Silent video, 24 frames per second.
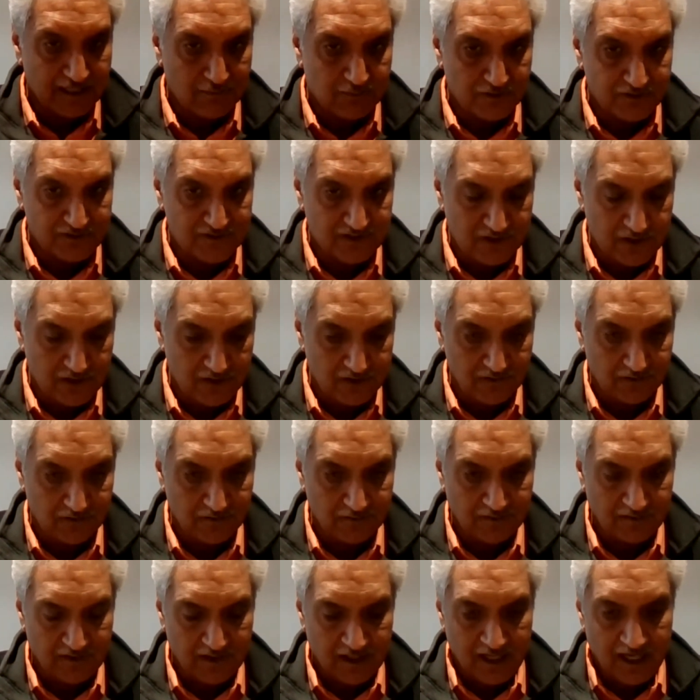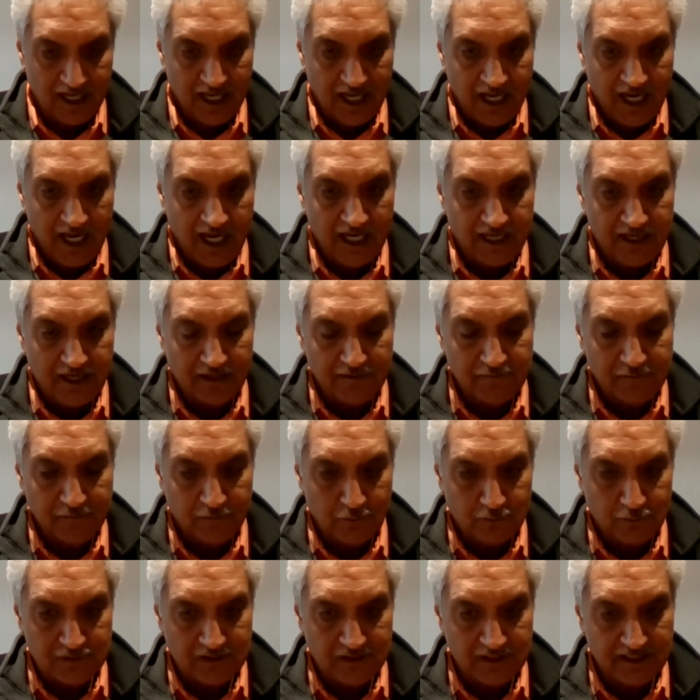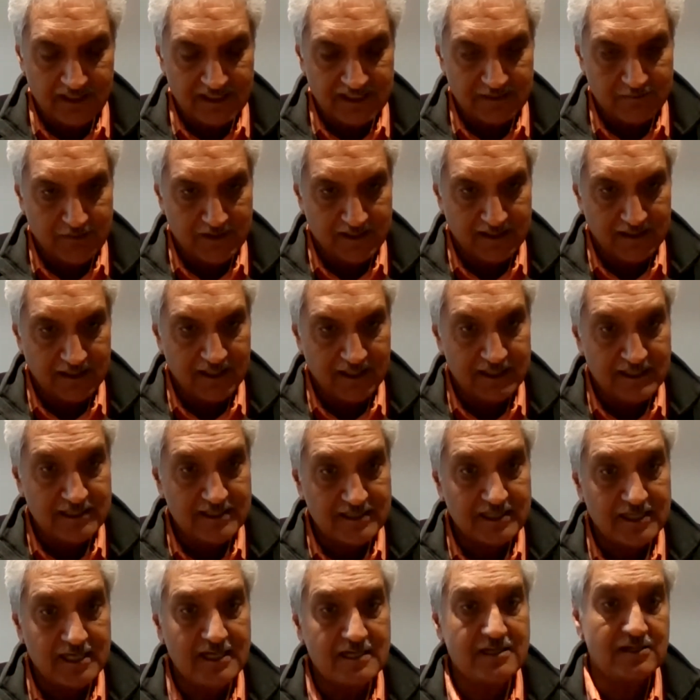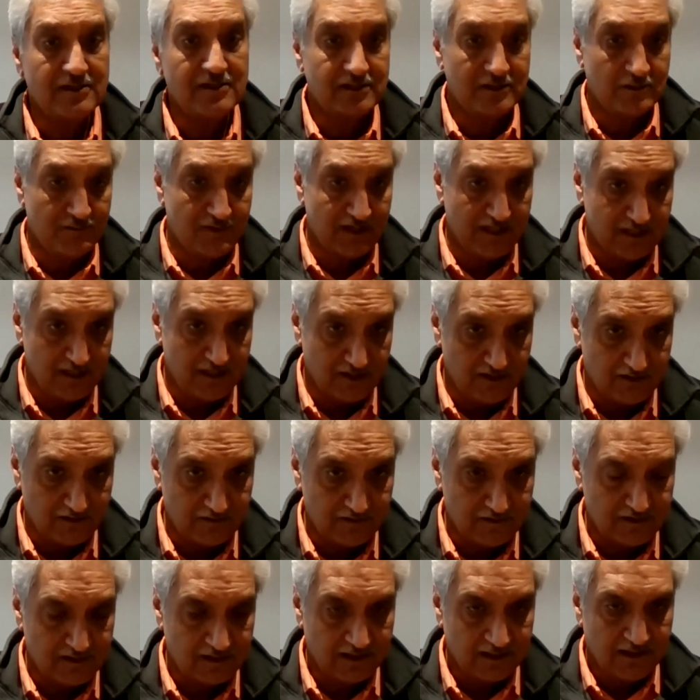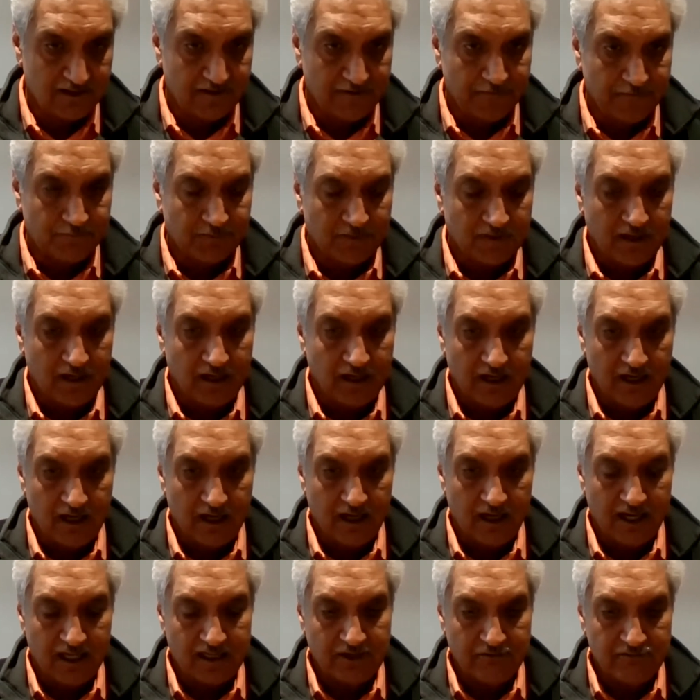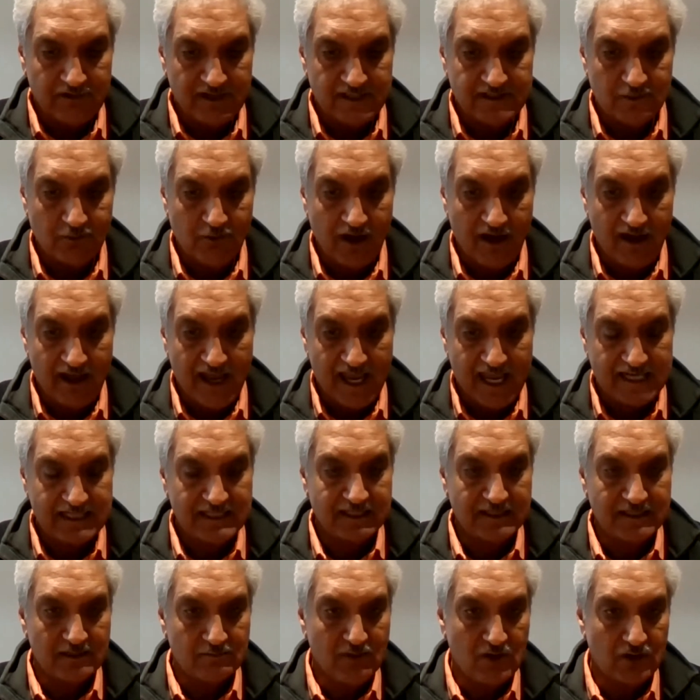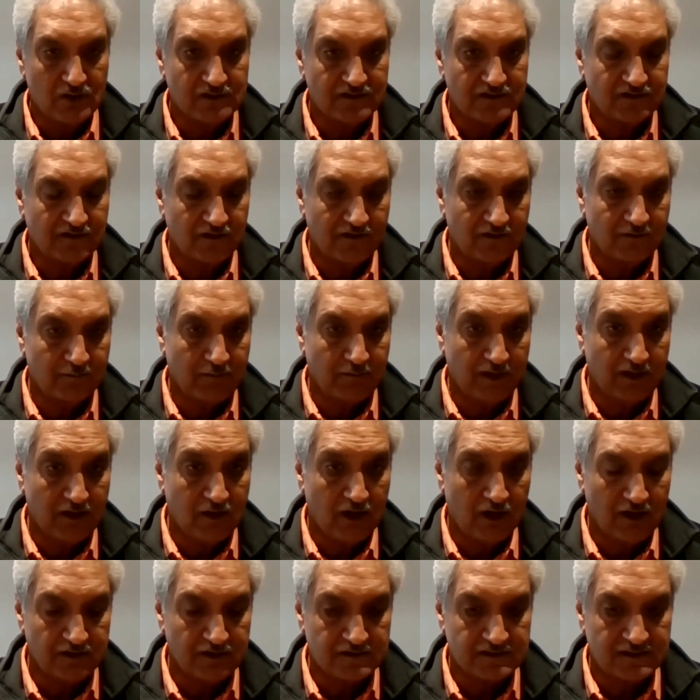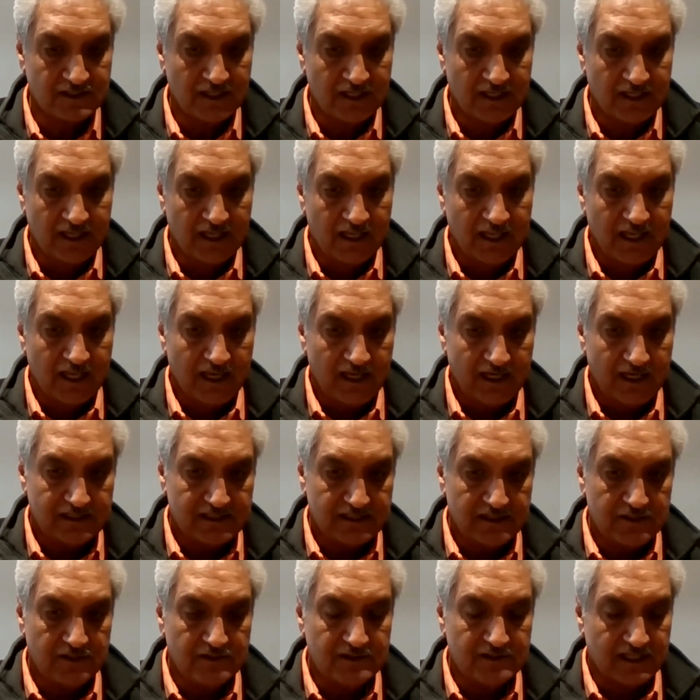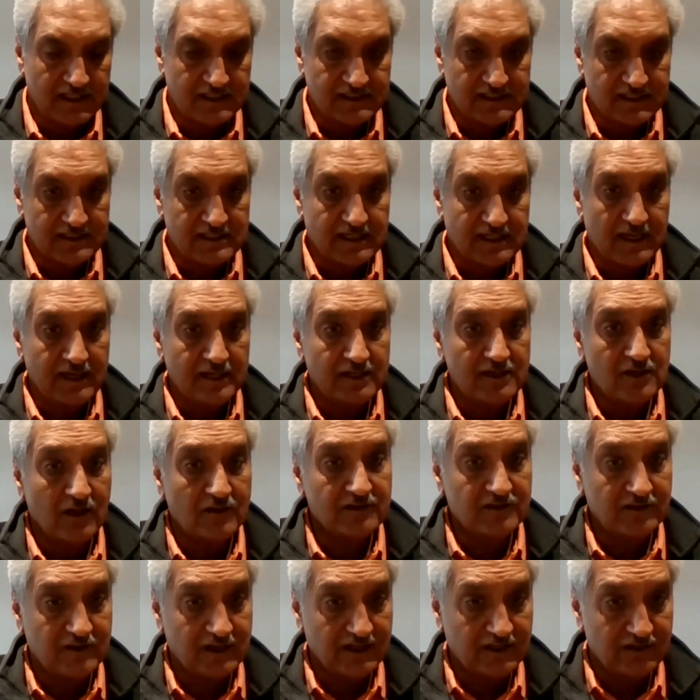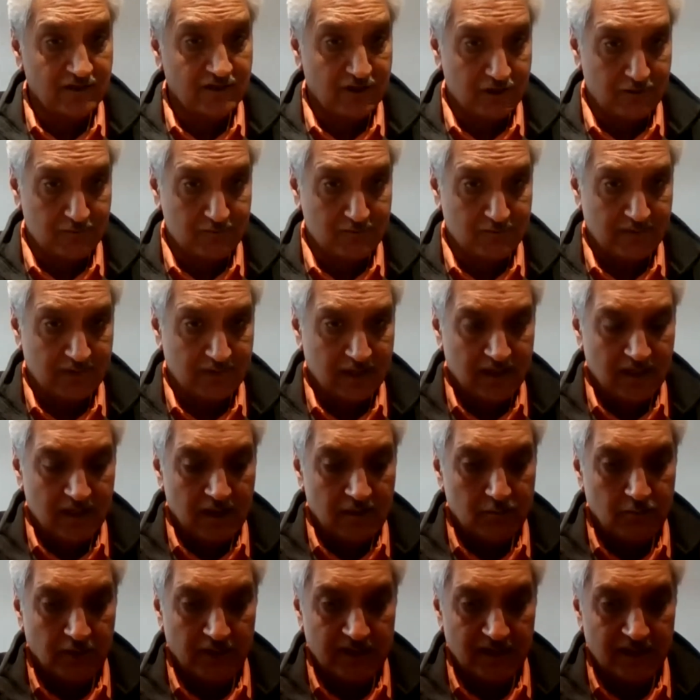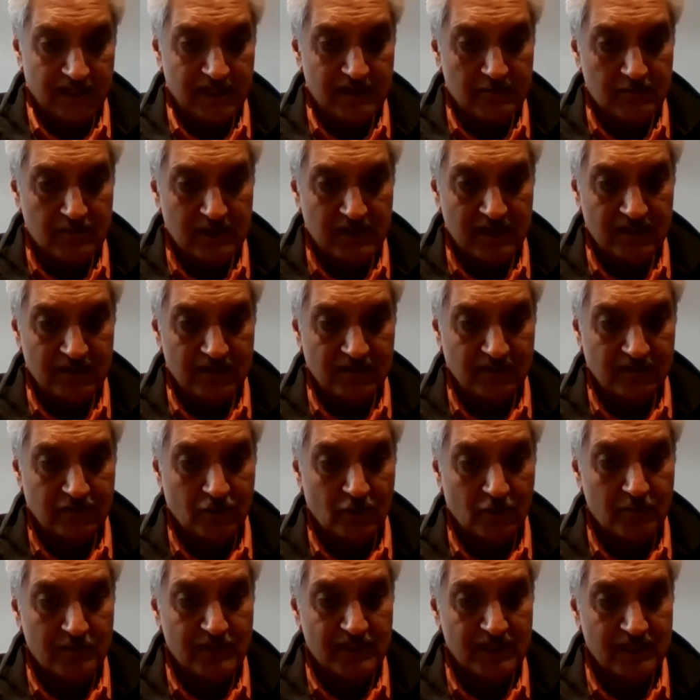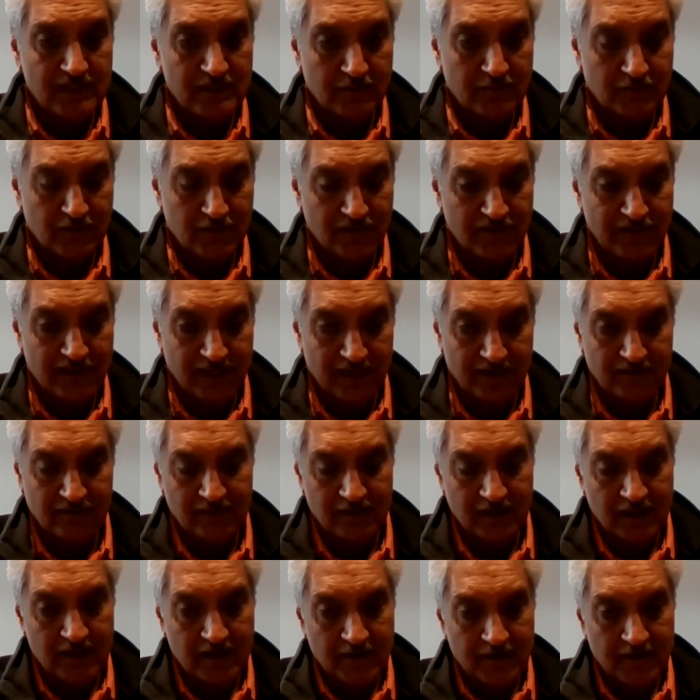that was used. And unfortunately, it's been continued to be used uh, and the reason why I hate it the most is because it's used as a diagnostic term, but it means so many different things.